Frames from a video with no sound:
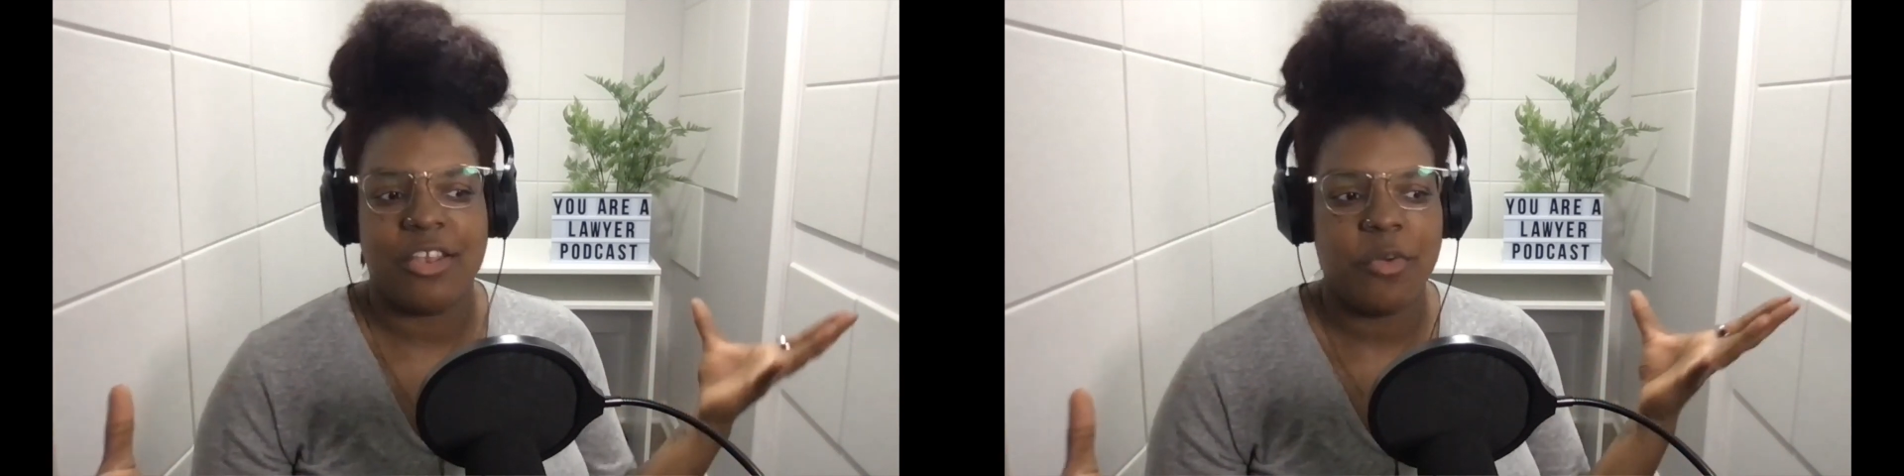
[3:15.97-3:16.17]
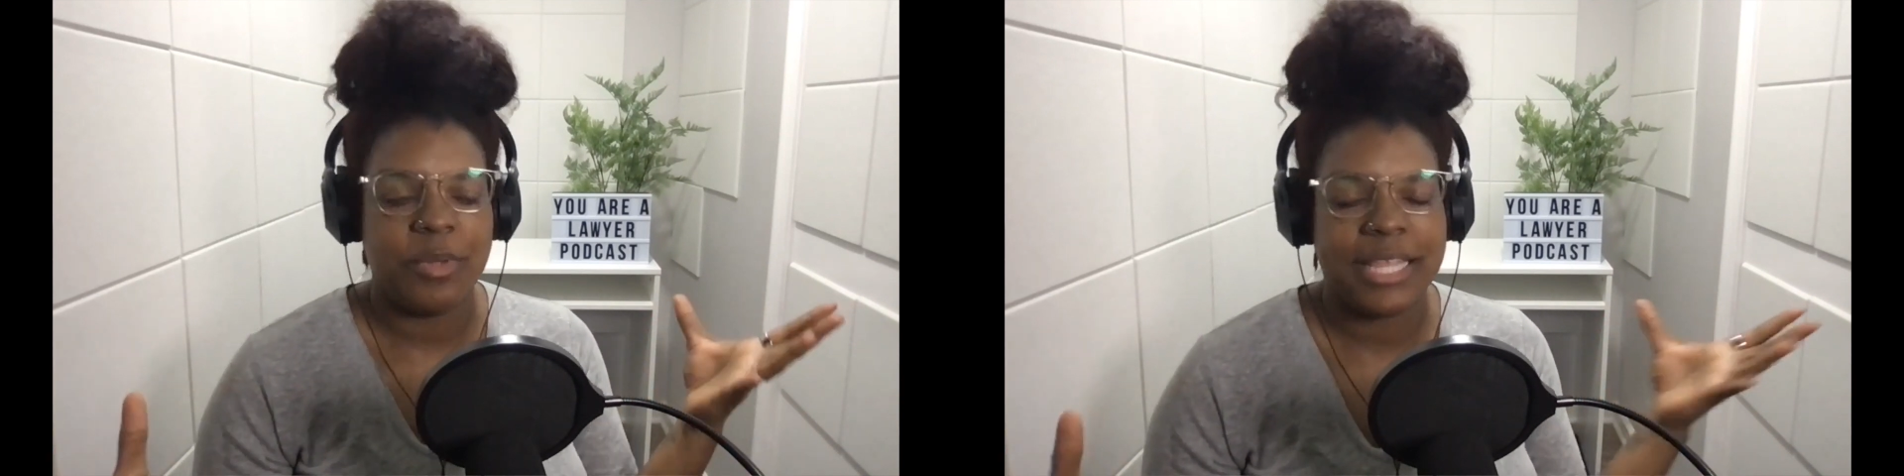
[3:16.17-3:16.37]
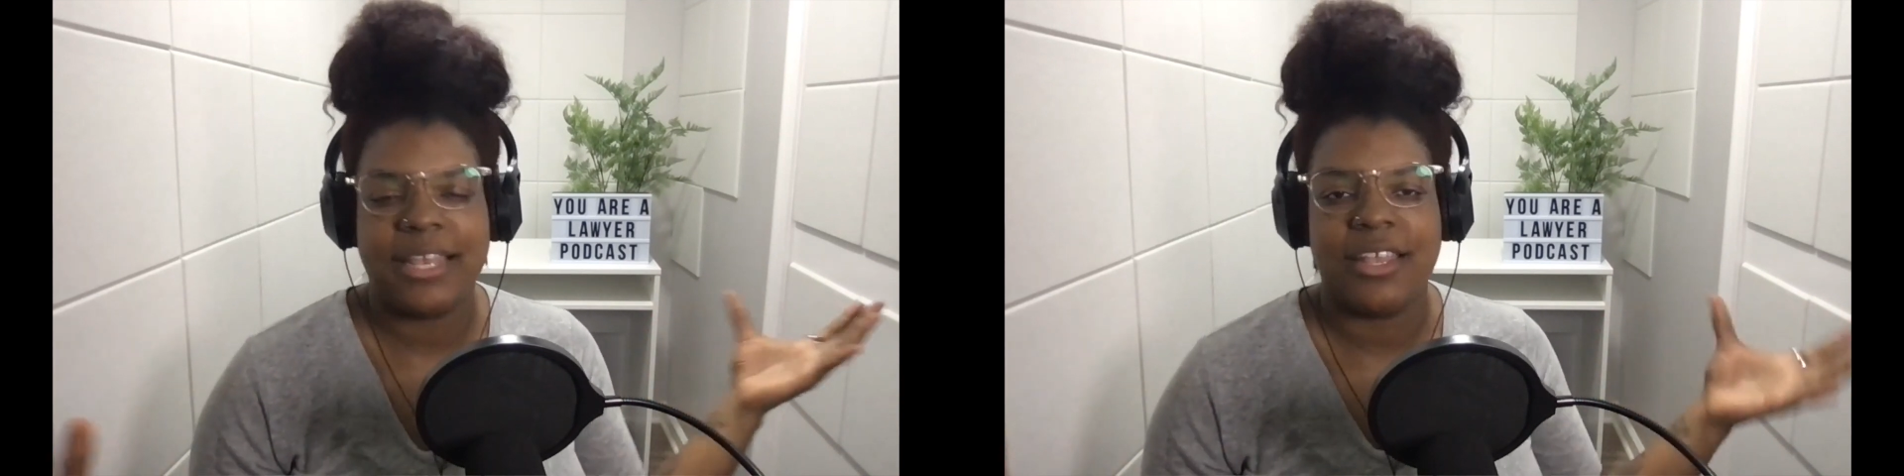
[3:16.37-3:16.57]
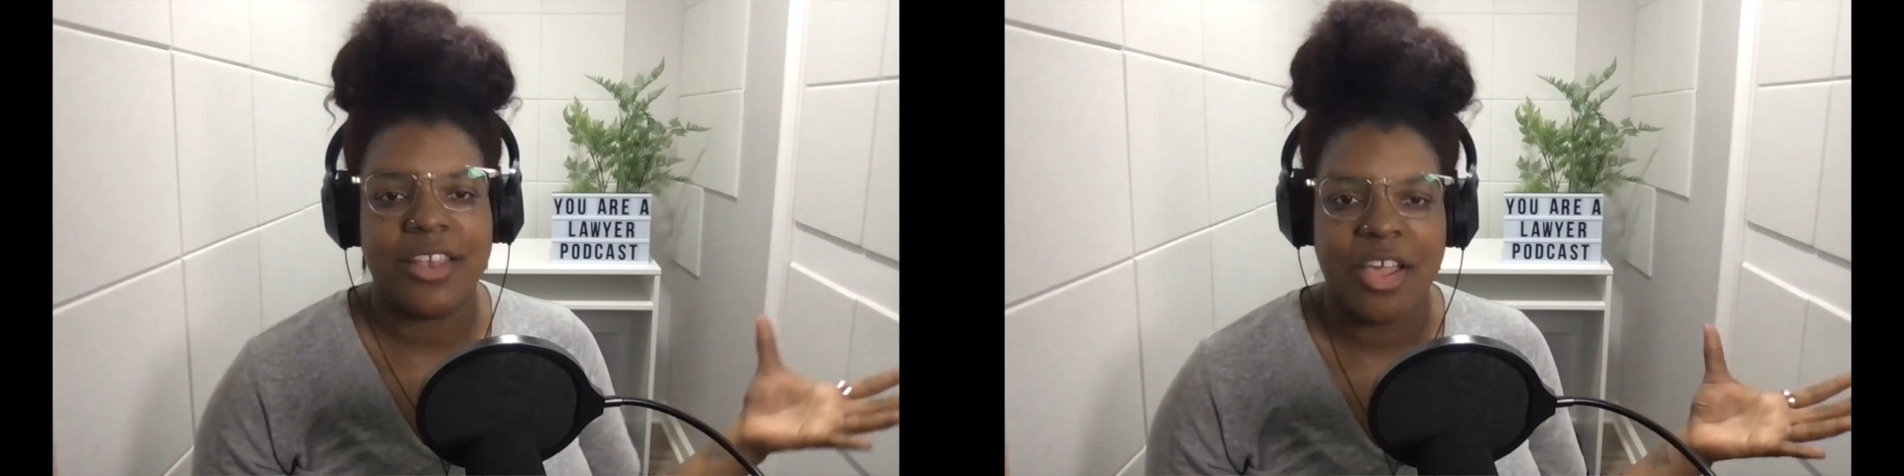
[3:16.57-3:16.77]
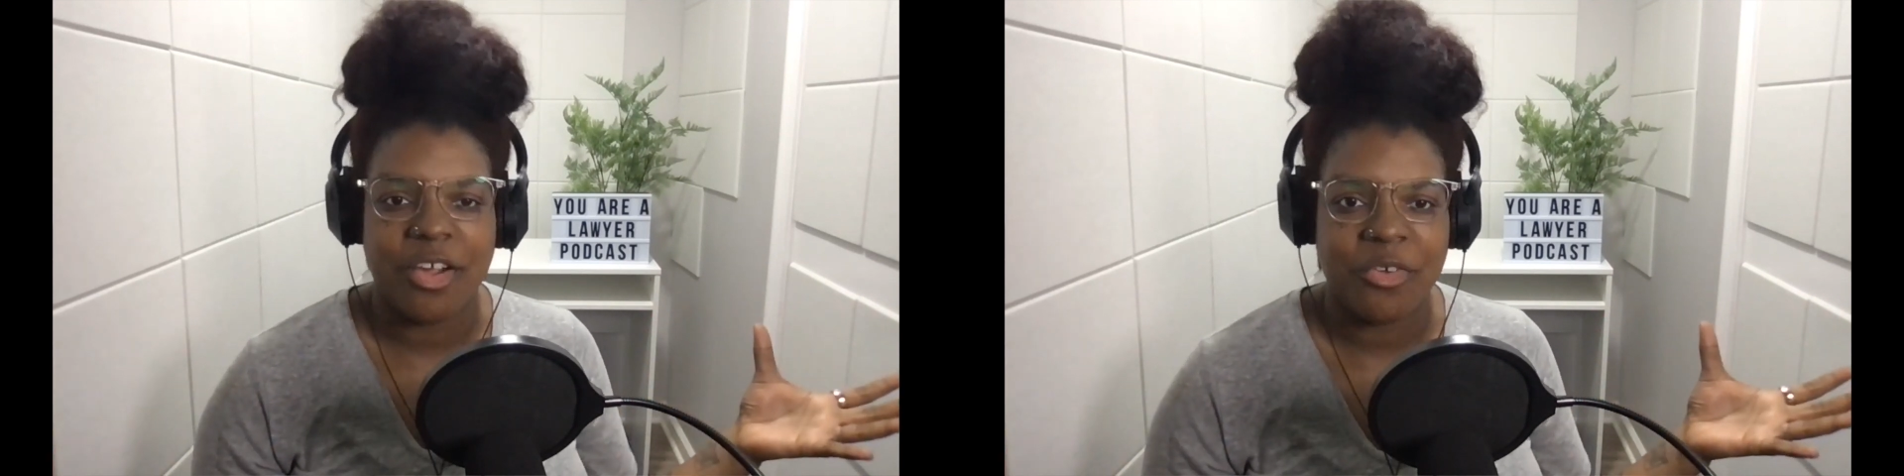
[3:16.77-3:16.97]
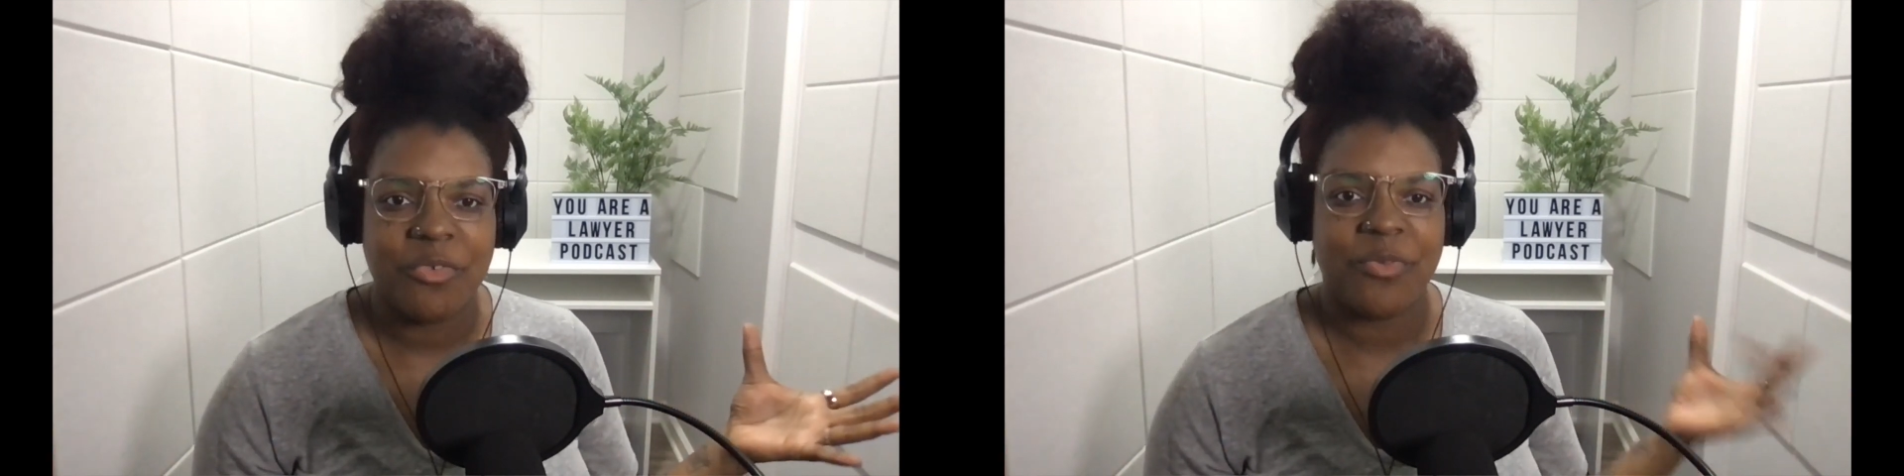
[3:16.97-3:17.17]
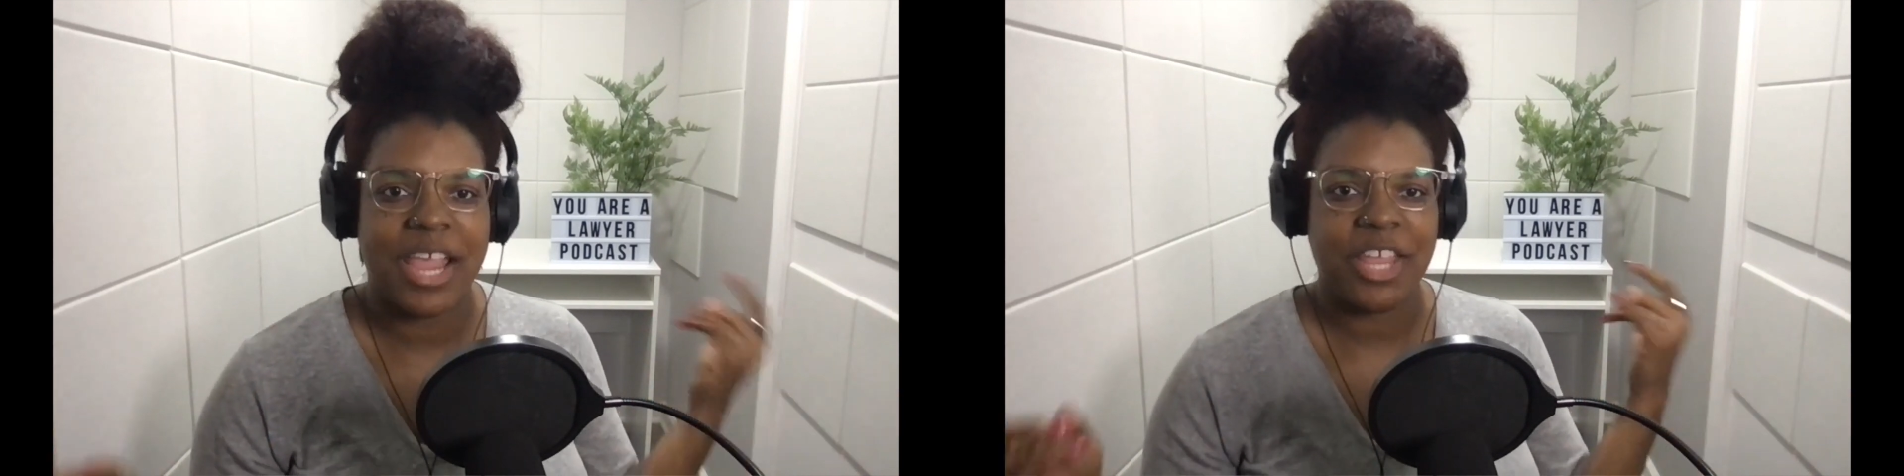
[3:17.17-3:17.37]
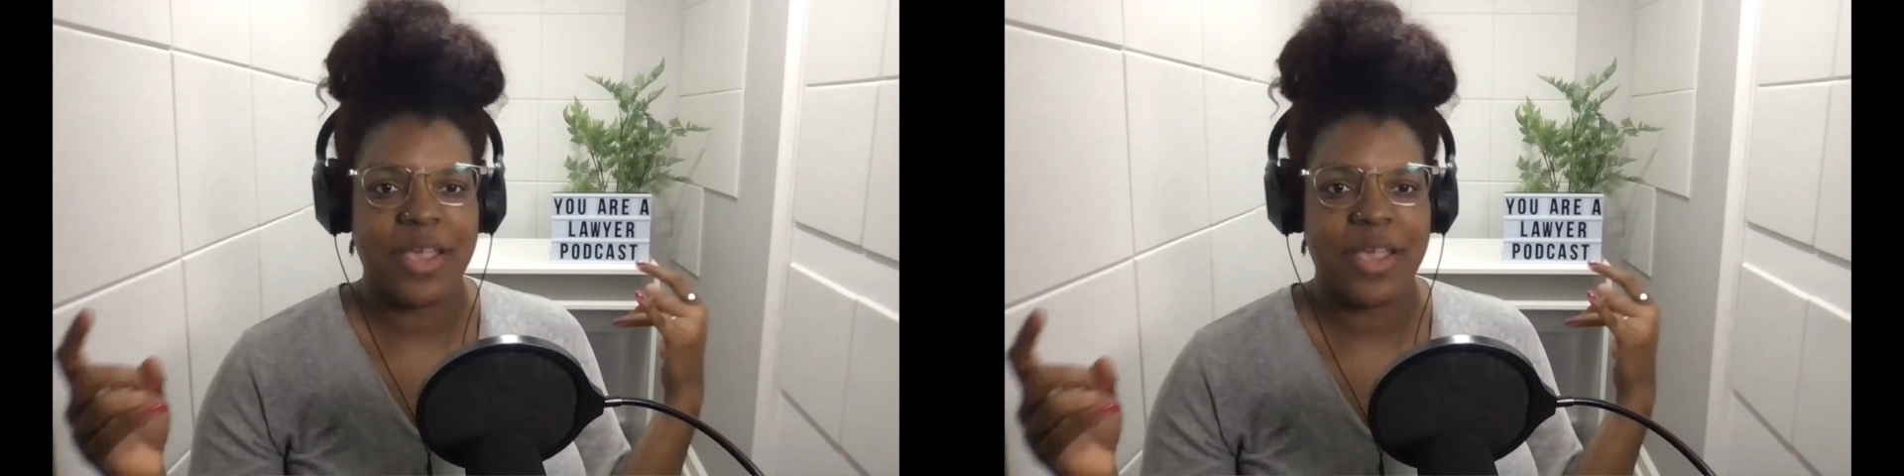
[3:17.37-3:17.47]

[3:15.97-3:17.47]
know what they didn't know, right?